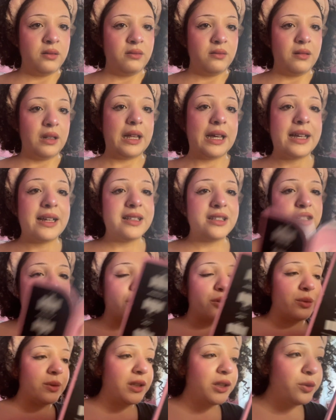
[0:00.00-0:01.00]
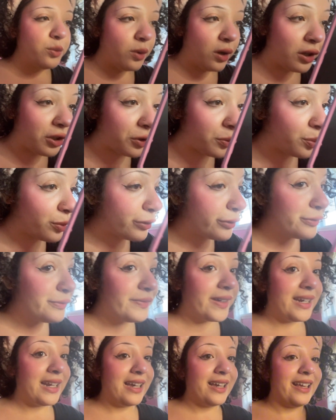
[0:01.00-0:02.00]
like, it's not really waterproof,
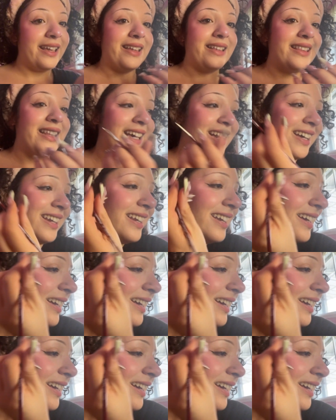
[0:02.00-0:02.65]
and I hate that.